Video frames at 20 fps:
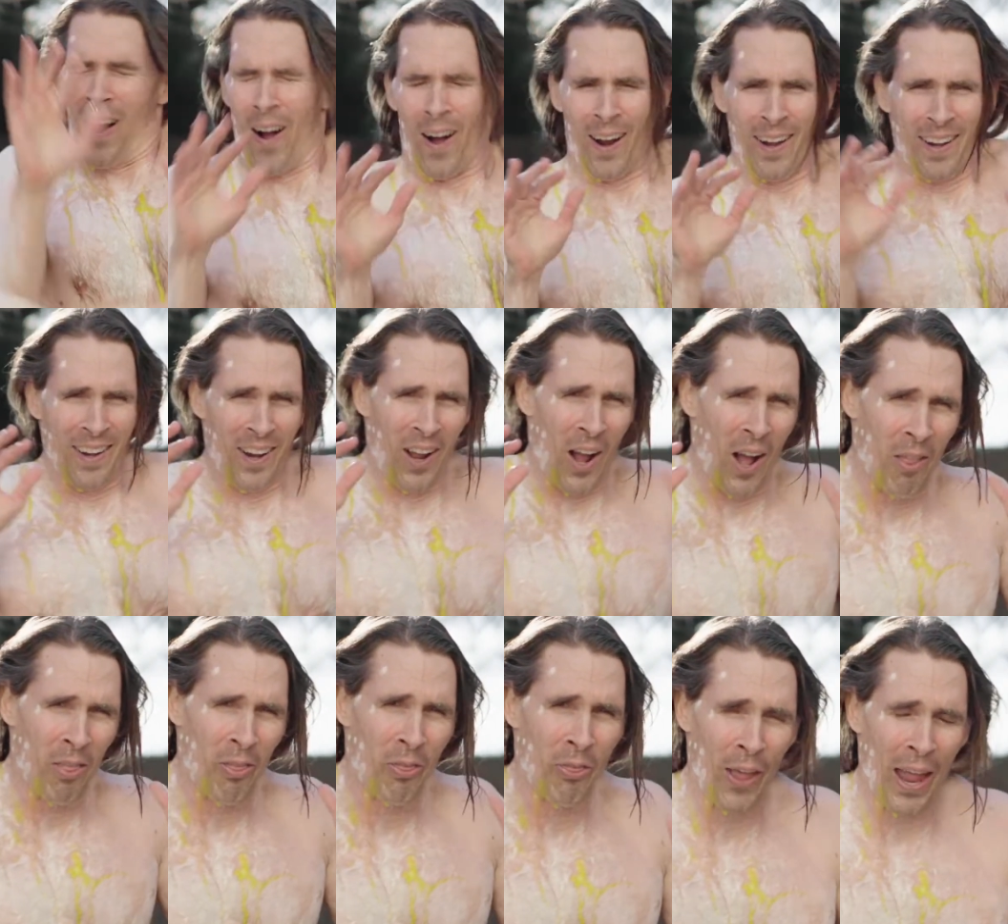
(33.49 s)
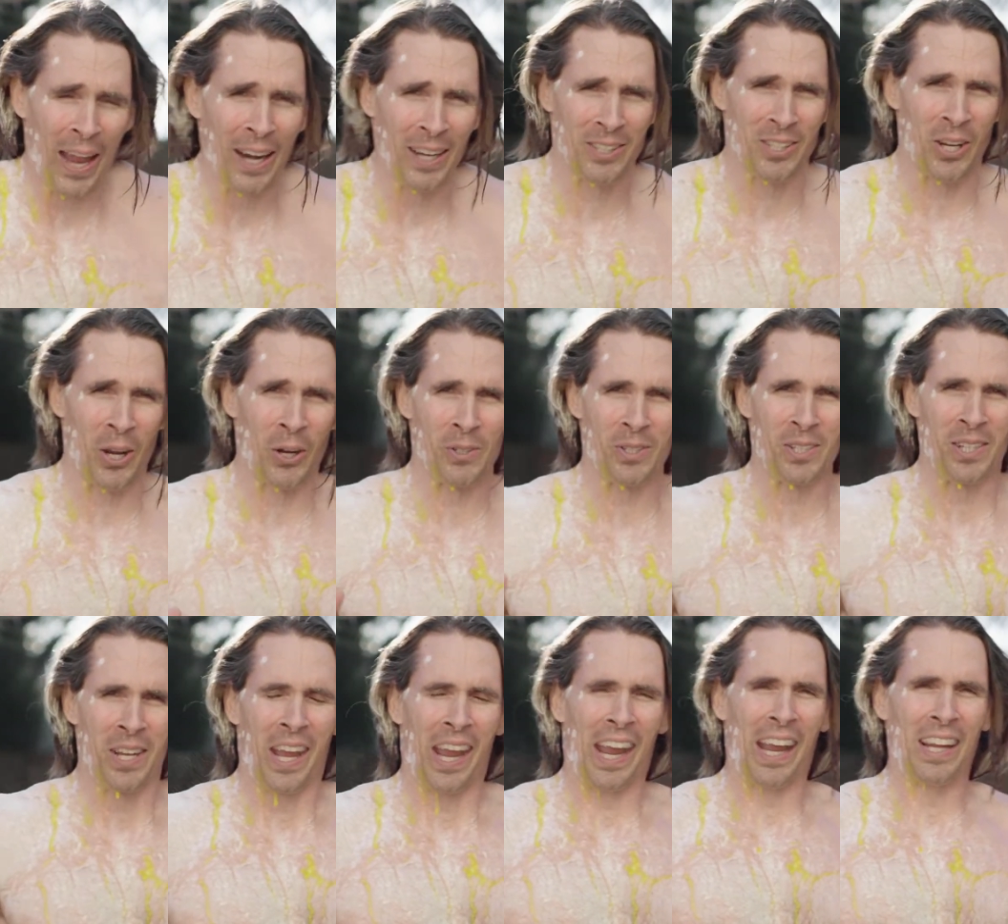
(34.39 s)
on
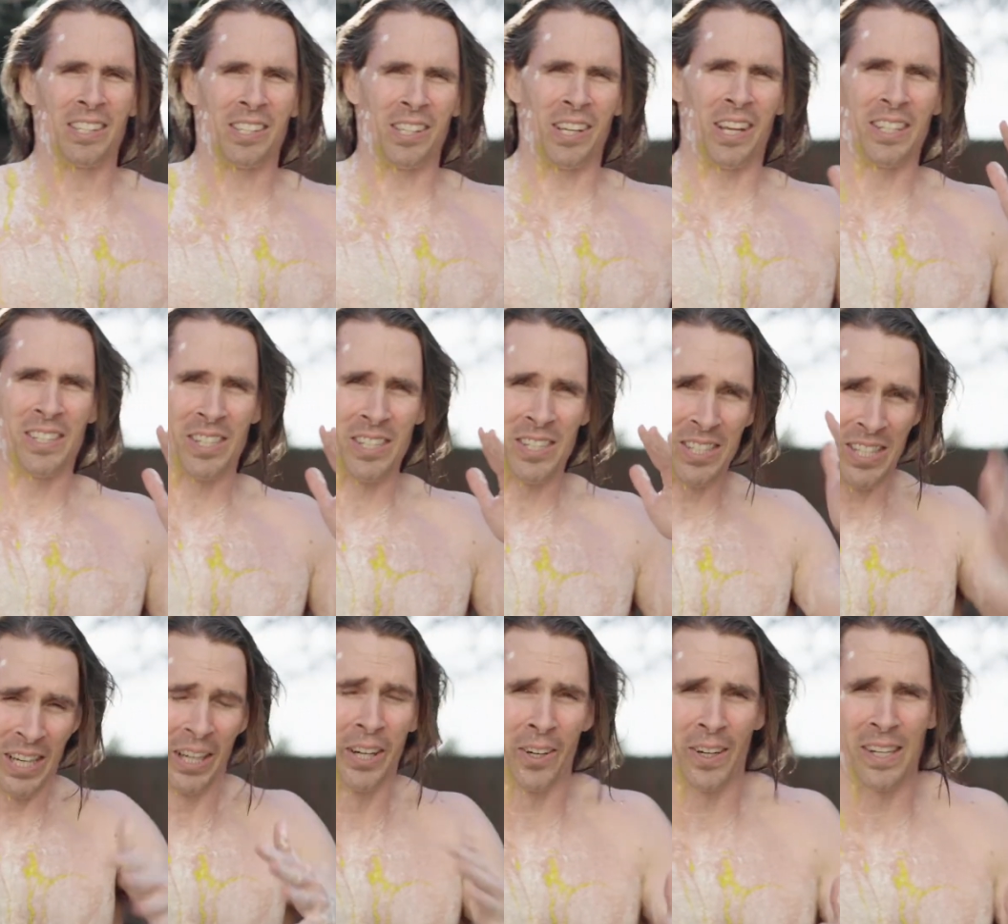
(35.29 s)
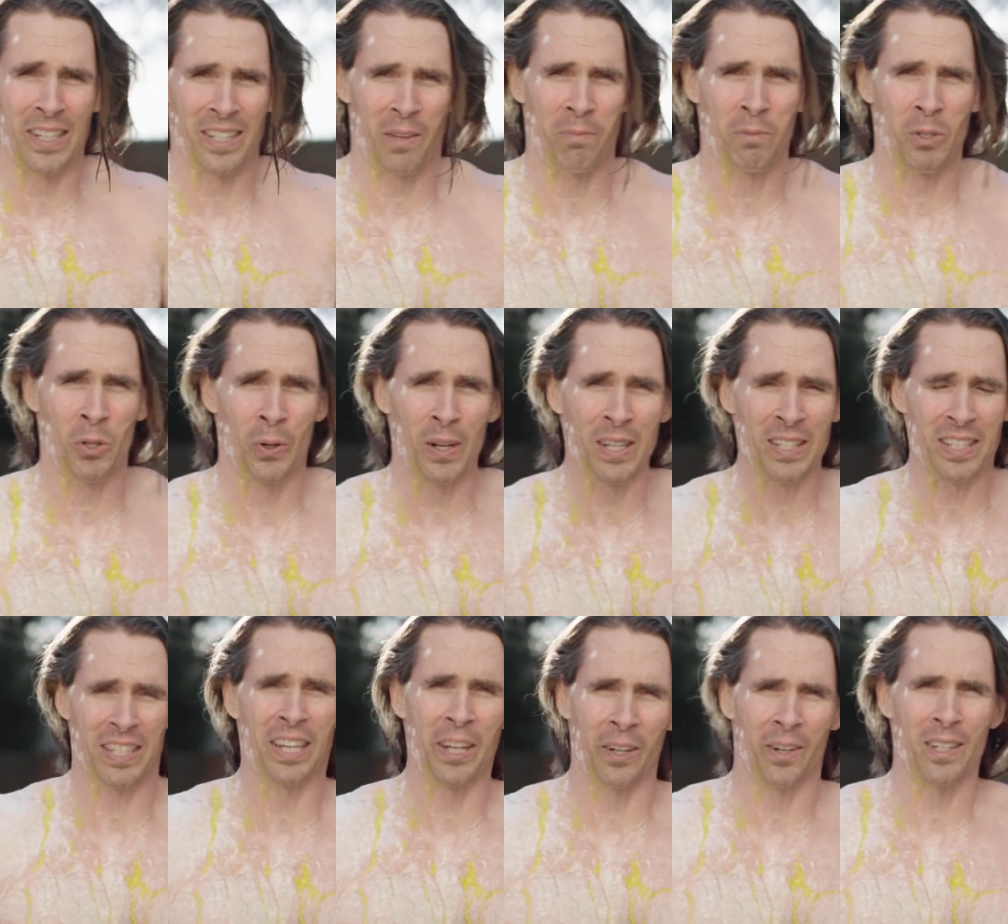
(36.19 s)
Thanatos. It's a series. I'm doing a
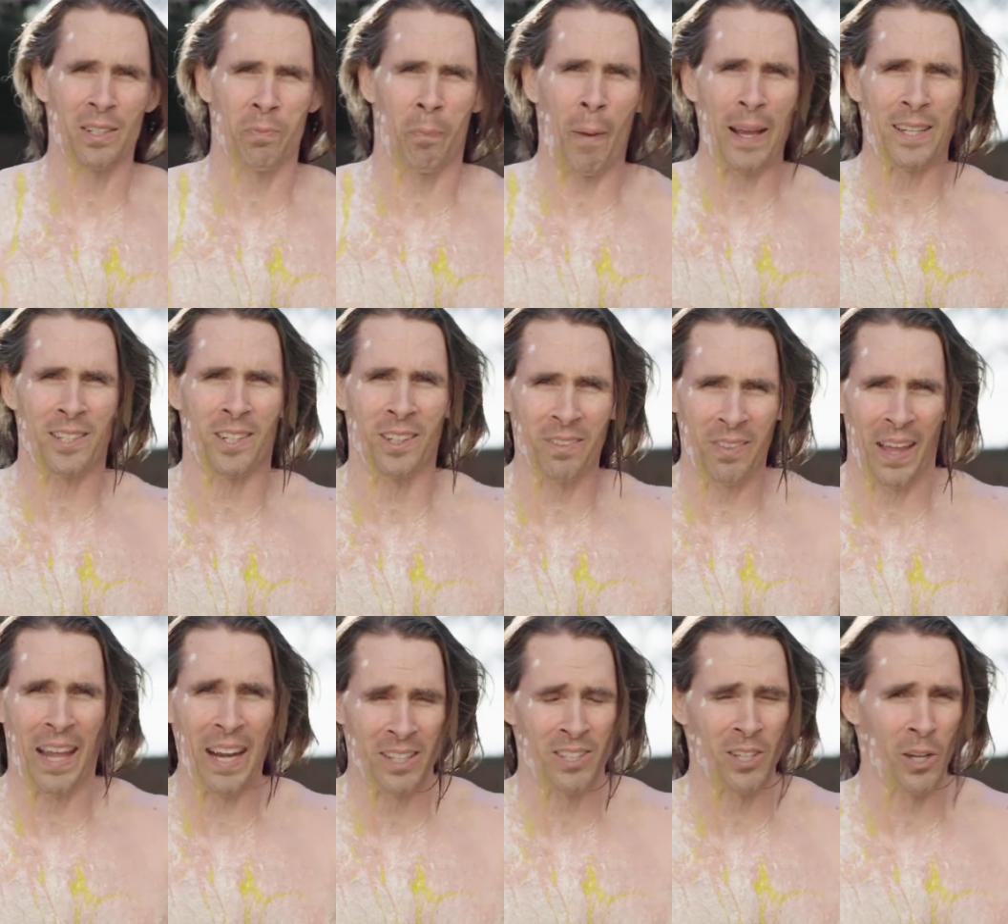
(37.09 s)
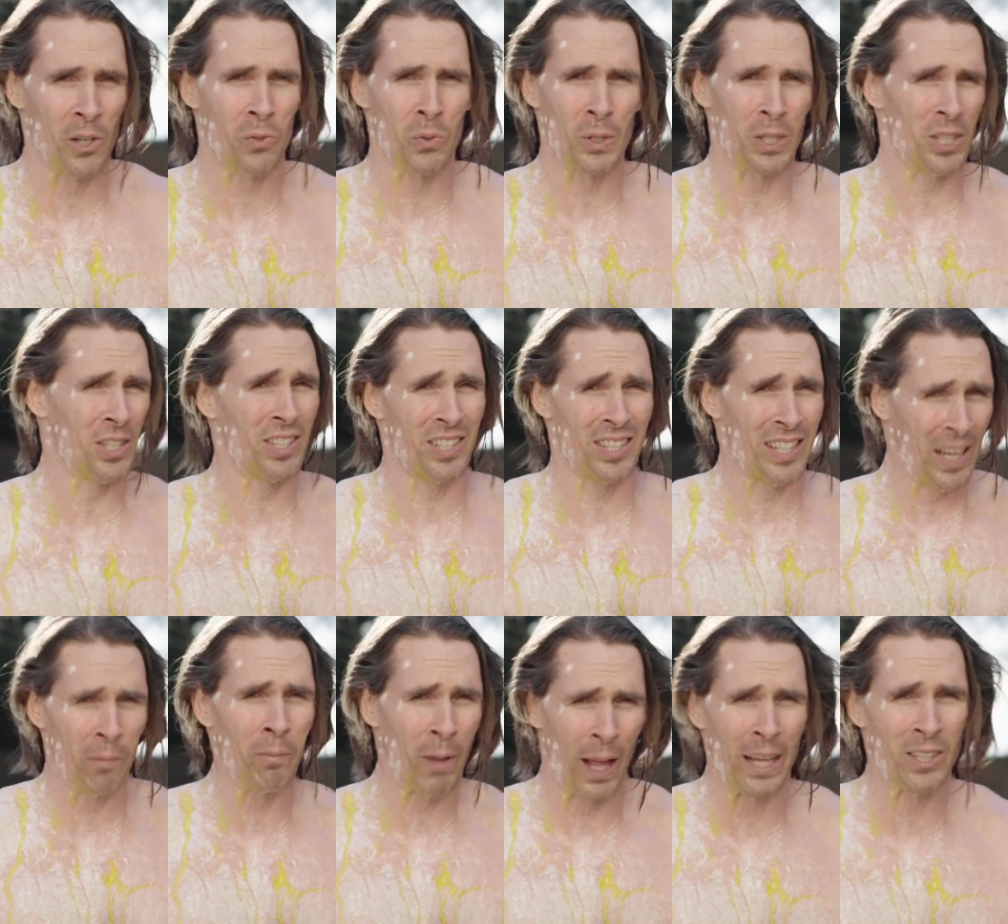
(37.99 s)
series based on Thanatos, which it
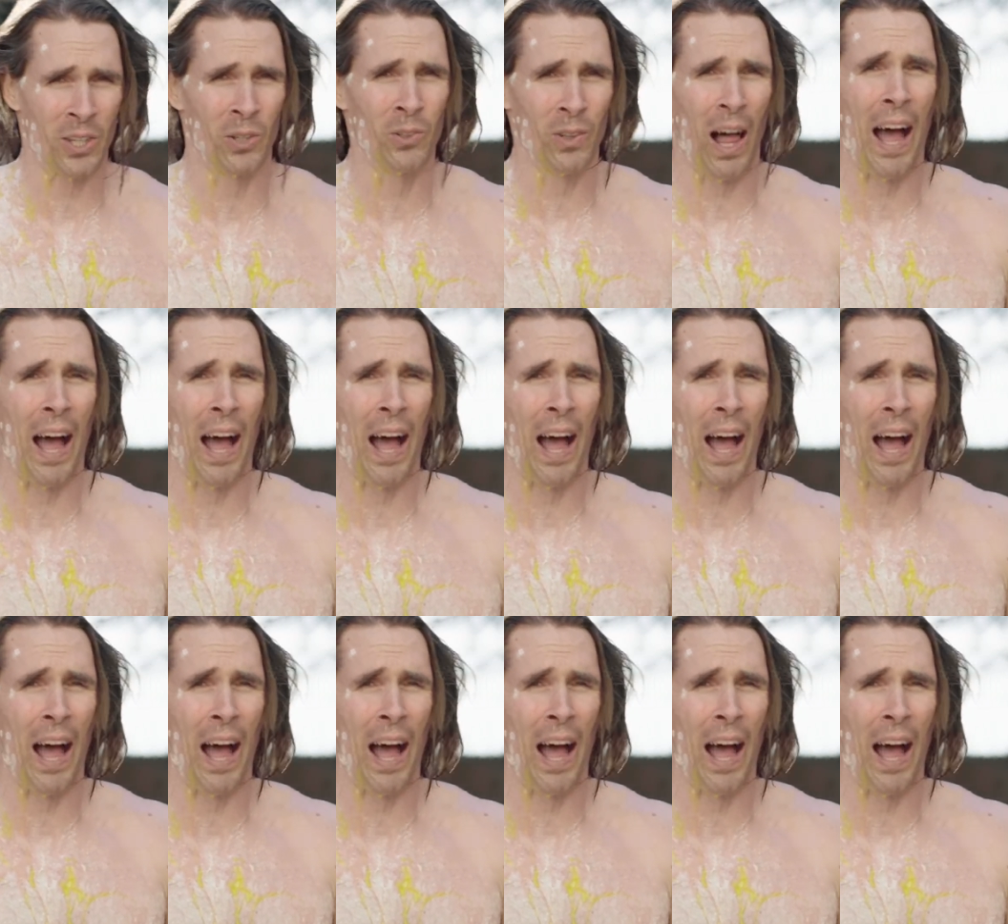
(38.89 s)
seemed like you